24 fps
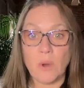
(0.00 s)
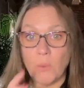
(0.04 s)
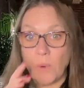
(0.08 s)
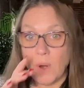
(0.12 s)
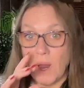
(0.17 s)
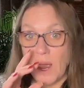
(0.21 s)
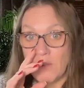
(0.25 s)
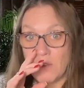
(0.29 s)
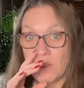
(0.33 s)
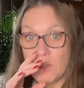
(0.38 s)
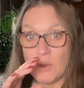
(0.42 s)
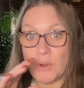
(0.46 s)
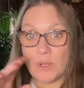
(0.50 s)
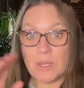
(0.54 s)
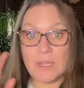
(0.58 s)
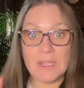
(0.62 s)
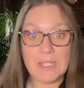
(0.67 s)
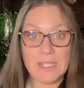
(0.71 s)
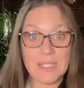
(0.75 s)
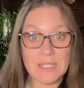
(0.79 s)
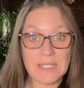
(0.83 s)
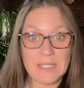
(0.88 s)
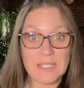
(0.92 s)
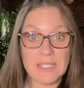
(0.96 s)
wherever you're
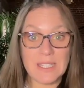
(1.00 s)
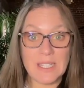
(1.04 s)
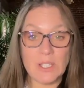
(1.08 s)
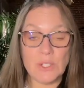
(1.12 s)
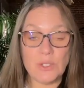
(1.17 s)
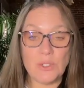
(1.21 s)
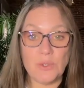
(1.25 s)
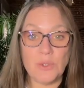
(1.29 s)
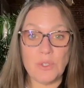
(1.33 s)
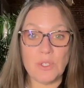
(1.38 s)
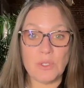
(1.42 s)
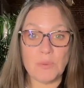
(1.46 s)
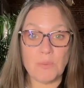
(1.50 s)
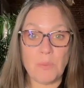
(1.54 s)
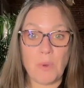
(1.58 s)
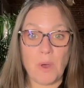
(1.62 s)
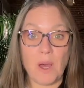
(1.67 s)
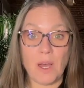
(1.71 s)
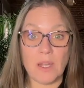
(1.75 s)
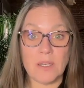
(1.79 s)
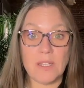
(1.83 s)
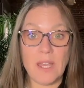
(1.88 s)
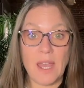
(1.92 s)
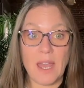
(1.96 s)
listening to this
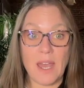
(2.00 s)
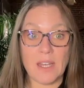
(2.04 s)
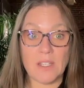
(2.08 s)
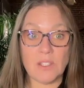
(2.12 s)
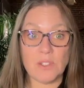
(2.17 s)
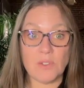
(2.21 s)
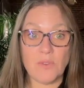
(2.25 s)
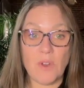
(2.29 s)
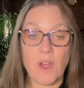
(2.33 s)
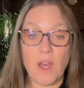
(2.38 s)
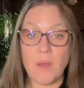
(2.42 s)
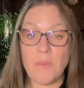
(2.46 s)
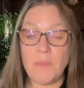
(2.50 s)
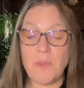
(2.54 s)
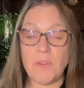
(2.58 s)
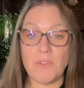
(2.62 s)
podcast from,